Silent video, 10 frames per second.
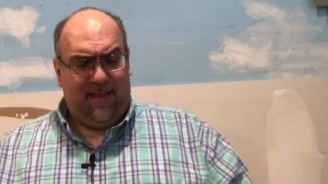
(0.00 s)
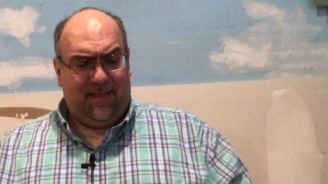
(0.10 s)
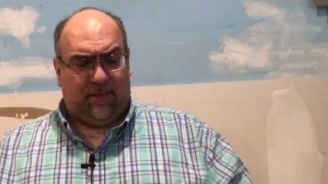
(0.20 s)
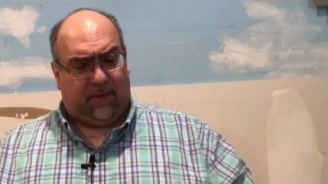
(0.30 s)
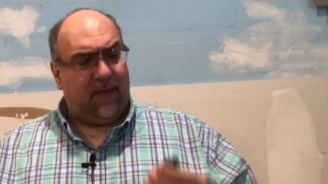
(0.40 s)

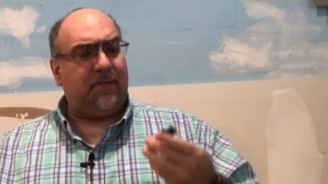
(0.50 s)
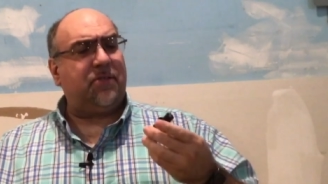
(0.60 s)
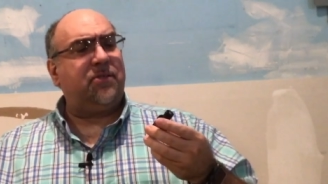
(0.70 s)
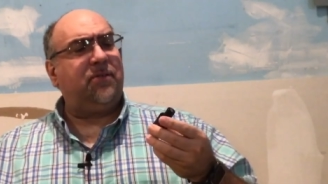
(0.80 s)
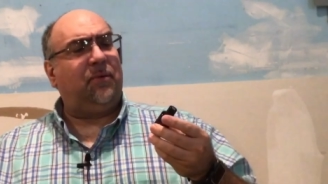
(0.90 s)

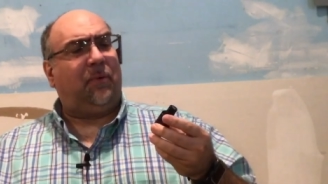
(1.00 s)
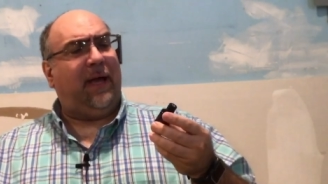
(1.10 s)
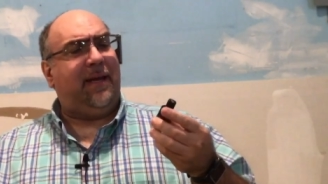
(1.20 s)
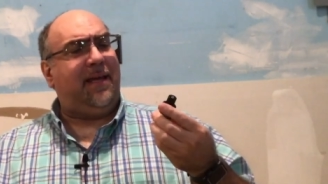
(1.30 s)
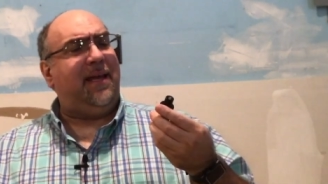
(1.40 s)
This
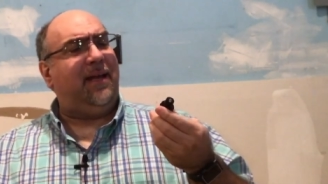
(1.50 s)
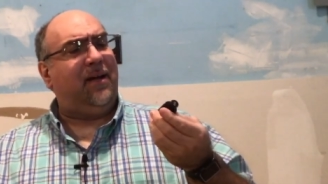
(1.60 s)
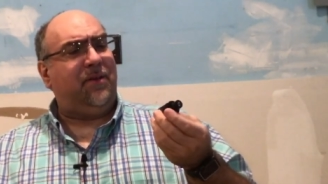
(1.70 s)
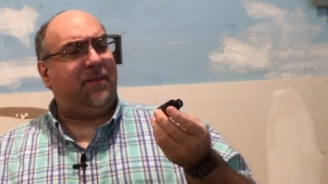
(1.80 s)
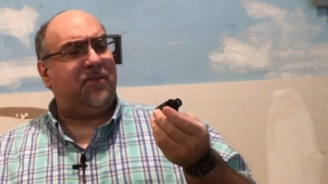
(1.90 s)
right
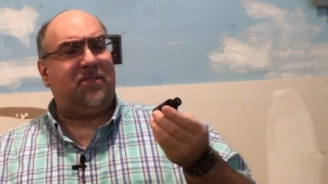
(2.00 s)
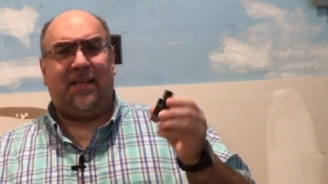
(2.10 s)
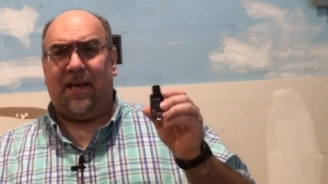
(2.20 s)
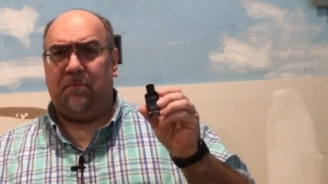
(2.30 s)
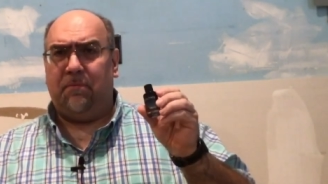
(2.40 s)
here, this
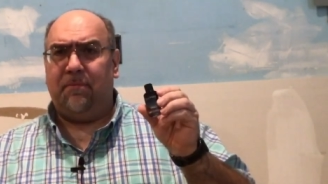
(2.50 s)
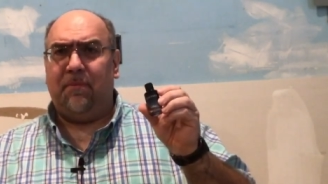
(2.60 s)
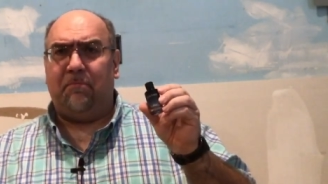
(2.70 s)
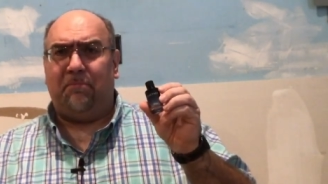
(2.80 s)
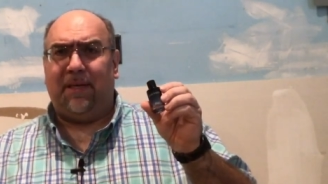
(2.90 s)
10
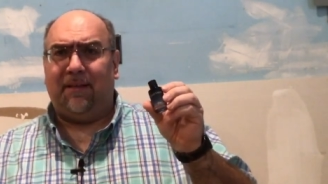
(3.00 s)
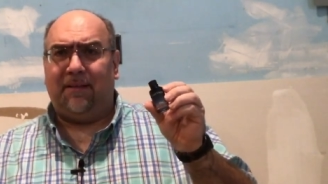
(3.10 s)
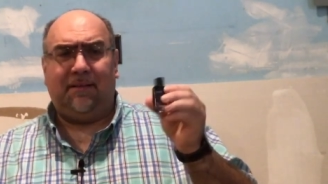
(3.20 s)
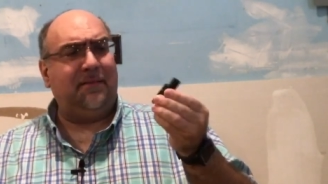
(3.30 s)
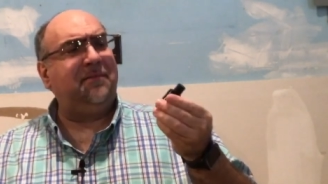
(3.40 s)

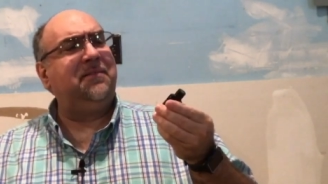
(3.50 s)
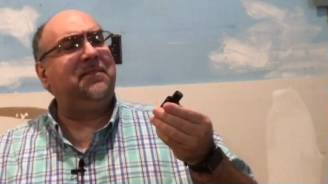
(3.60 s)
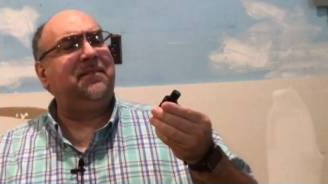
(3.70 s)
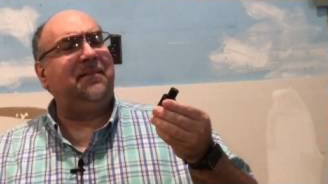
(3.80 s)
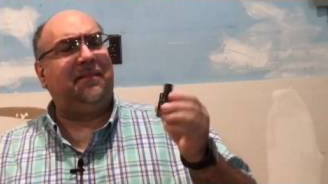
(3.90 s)
mil
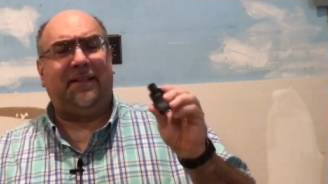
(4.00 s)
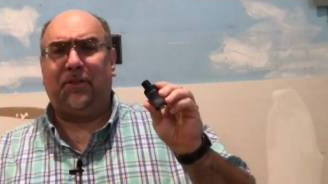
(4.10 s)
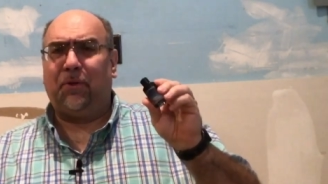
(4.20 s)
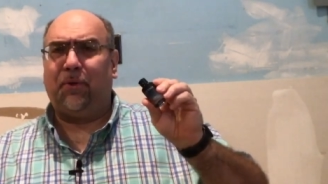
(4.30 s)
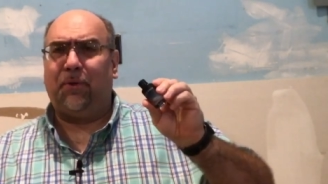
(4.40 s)

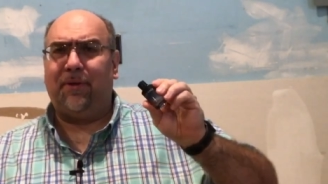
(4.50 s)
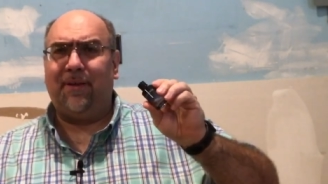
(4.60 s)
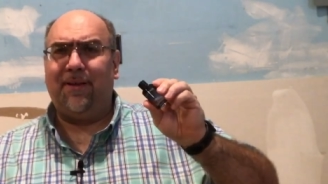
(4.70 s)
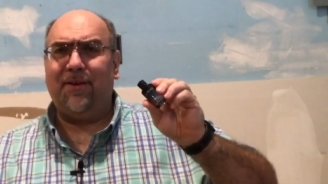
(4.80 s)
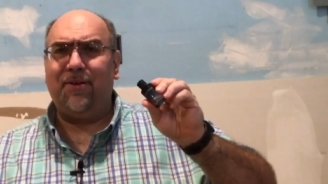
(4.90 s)

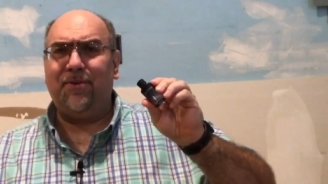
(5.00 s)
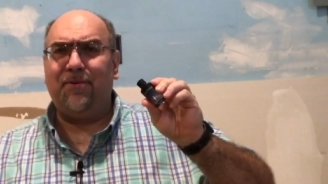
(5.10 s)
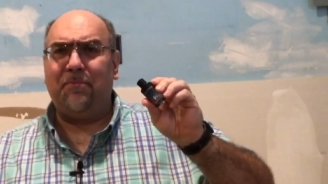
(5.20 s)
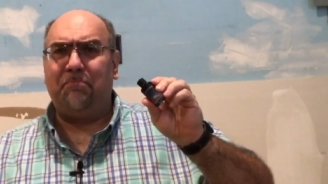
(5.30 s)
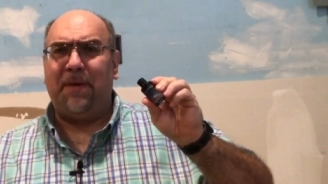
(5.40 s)
little
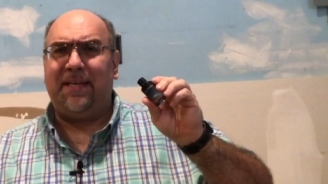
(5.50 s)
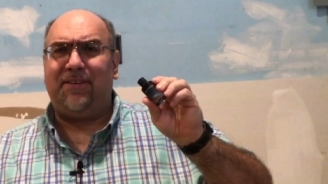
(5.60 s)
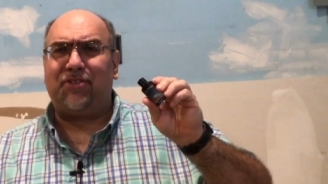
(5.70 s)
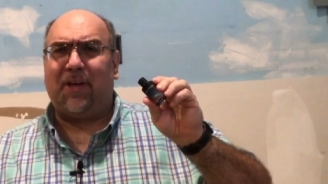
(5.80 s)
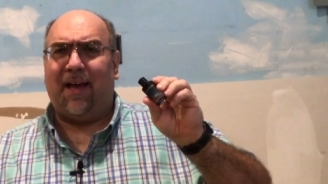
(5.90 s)
mini
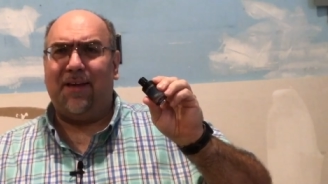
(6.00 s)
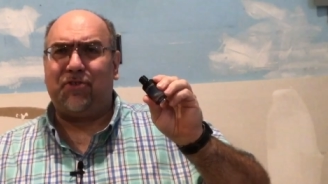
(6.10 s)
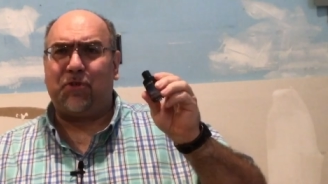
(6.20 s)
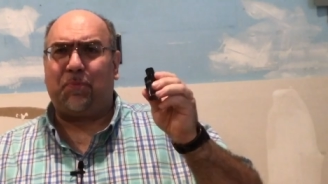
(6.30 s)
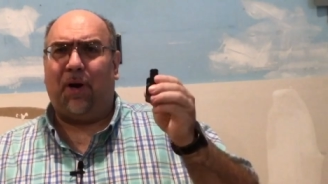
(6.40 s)
size
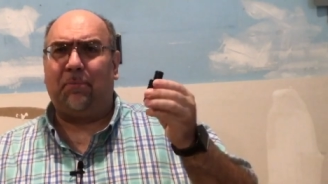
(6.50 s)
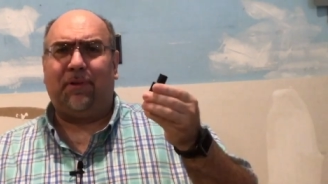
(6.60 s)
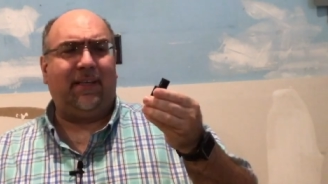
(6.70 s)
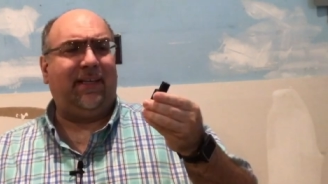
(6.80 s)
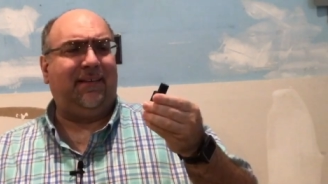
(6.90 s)
is
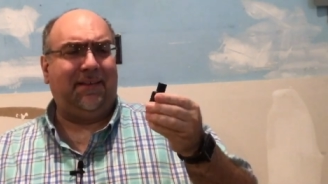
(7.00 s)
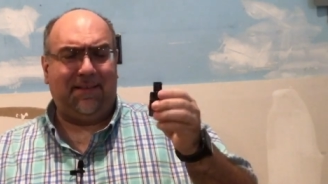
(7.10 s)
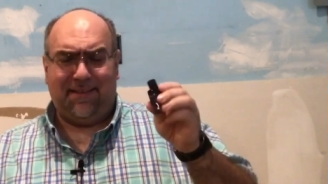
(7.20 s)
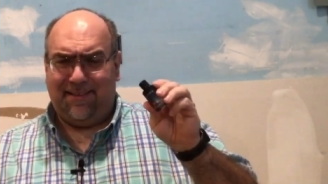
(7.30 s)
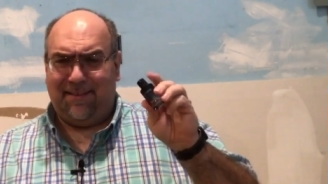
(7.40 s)
probably
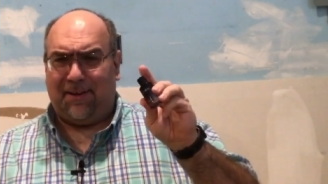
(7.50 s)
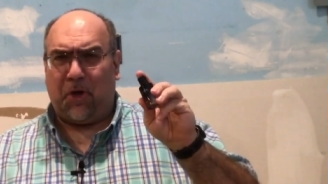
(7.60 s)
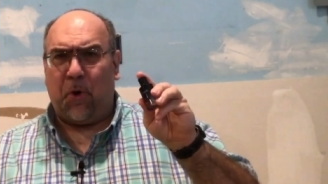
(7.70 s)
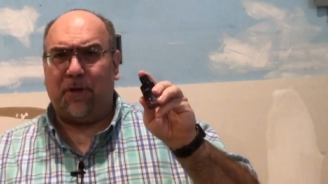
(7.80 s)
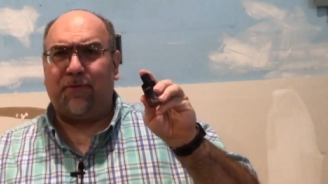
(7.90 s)

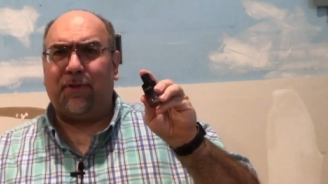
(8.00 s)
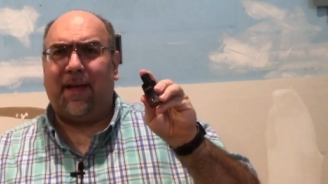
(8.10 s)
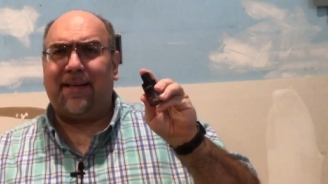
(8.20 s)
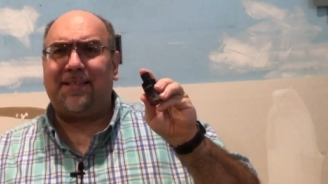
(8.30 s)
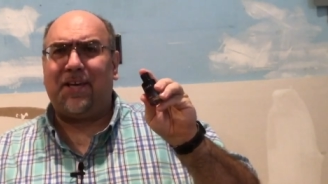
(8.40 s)
going for
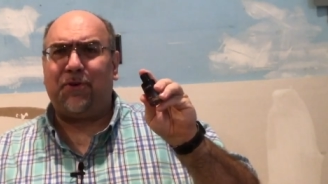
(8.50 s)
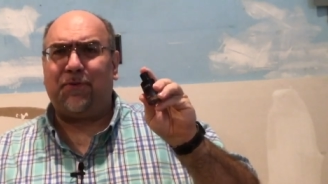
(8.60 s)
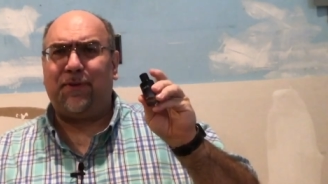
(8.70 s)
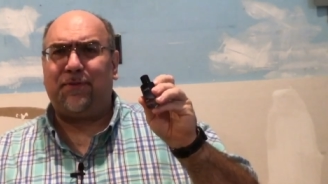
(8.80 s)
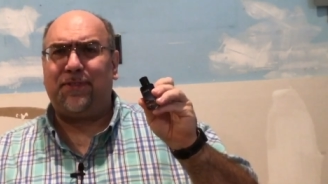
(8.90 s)
like 10 or
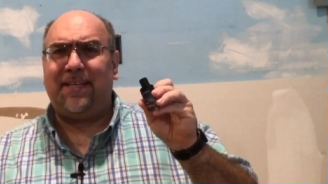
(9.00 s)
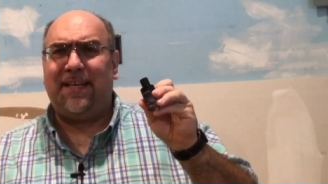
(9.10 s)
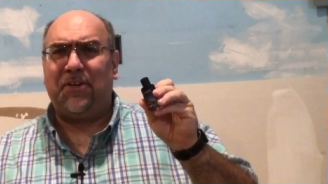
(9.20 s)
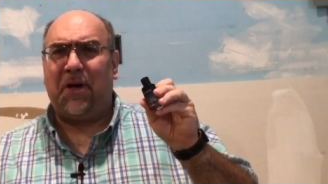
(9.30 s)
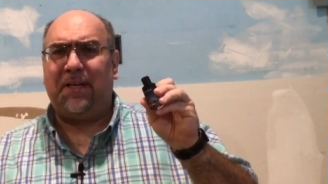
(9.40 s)

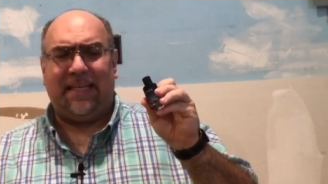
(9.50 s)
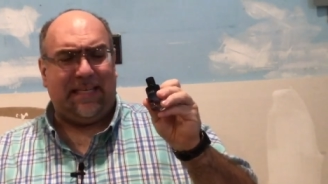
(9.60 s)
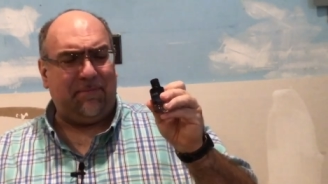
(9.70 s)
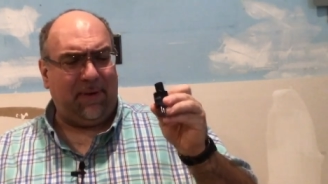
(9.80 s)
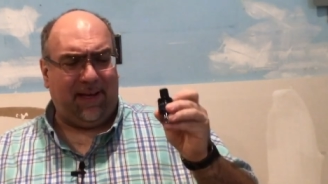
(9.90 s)
15 on
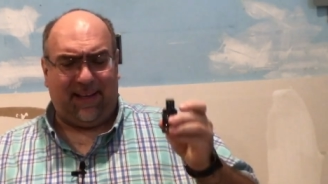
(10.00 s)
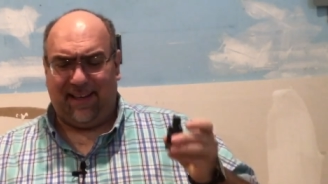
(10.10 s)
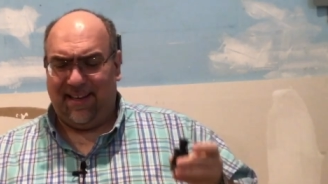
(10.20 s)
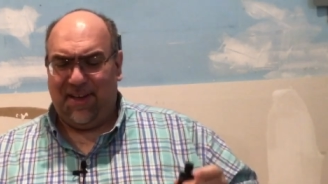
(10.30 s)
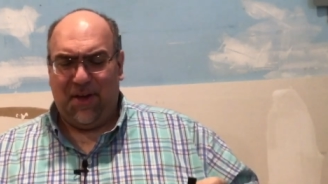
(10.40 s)
eBay.
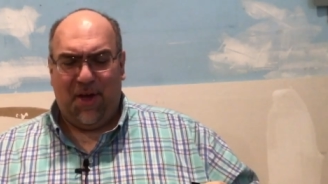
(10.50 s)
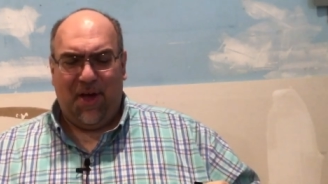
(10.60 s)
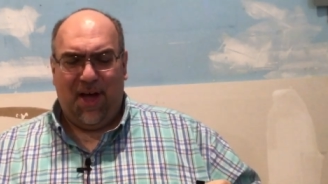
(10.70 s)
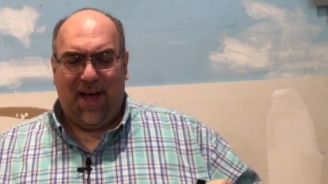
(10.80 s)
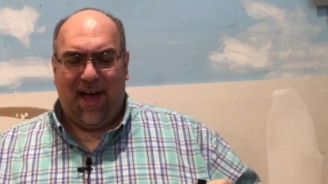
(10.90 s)

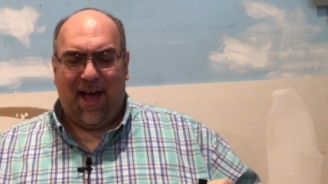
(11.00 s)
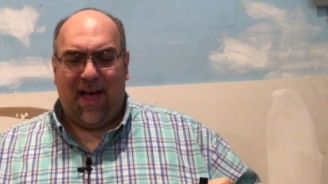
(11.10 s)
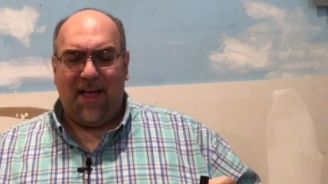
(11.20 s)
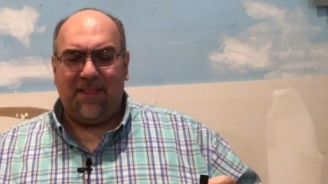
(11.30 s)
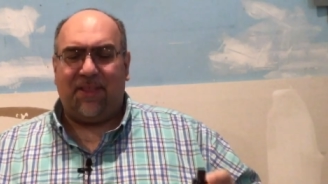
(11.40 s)

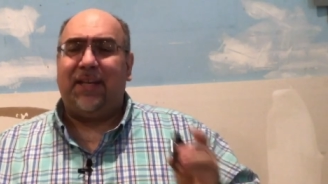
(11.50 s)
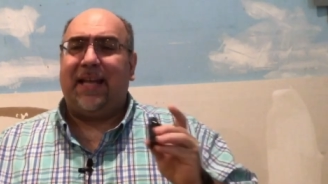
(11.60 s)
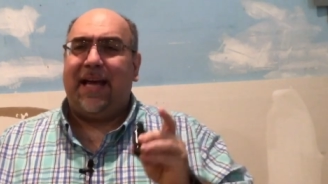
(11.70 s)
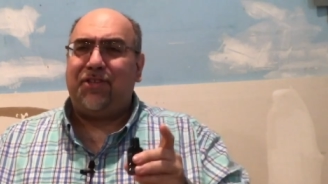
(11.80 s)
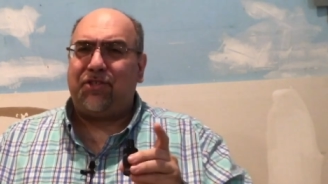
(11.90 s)
The
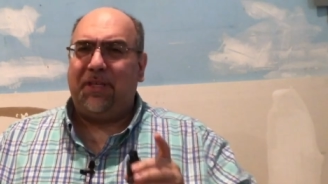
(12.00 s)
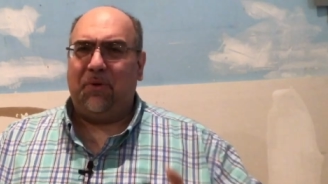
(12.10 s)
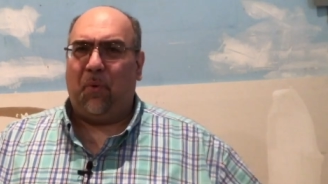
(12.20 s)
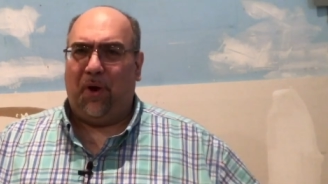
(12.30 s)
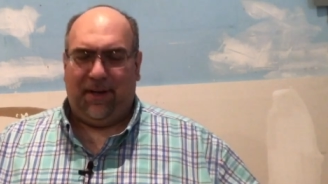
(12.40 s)
nice
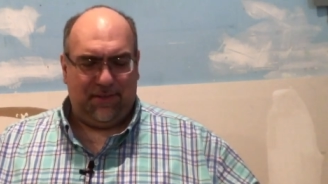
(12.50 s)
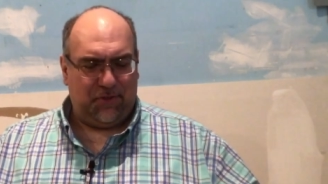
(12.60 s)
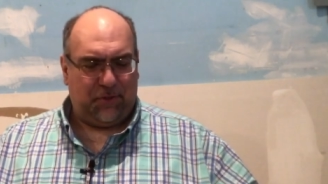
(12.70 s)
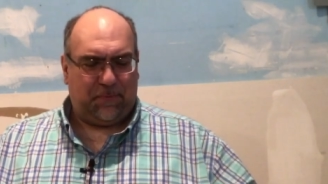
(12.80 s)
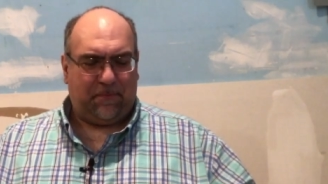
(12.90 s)
thing was,